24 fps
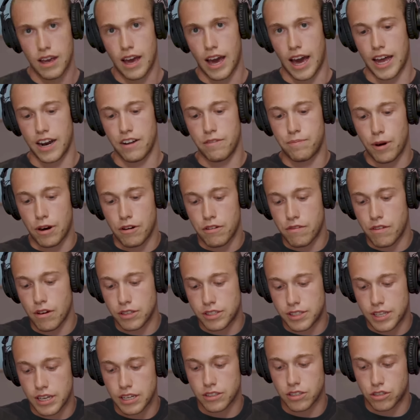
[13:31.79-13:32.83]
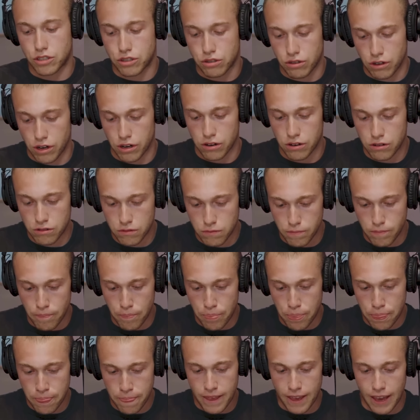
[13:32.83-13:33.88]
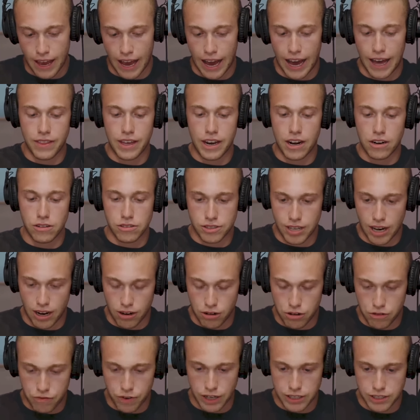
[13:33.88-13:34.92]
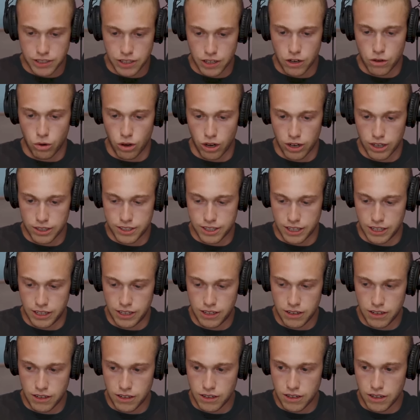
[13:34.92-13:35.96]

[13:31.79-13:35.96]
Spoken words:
And if both of those things are true and they don't sacrifice on quality,